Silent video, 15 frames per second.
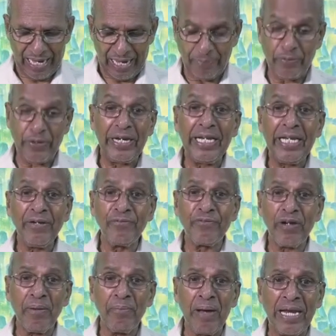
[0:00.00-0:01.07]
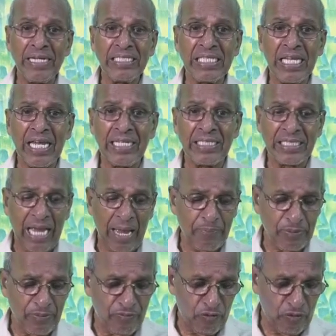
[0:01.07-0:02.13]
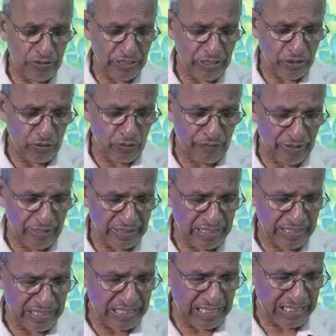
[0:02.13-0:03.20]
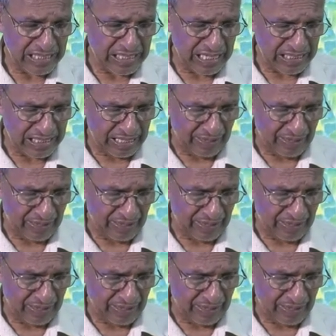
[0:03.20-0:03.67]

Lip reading: I am reading from Isaiah chapter 42, verses 6 and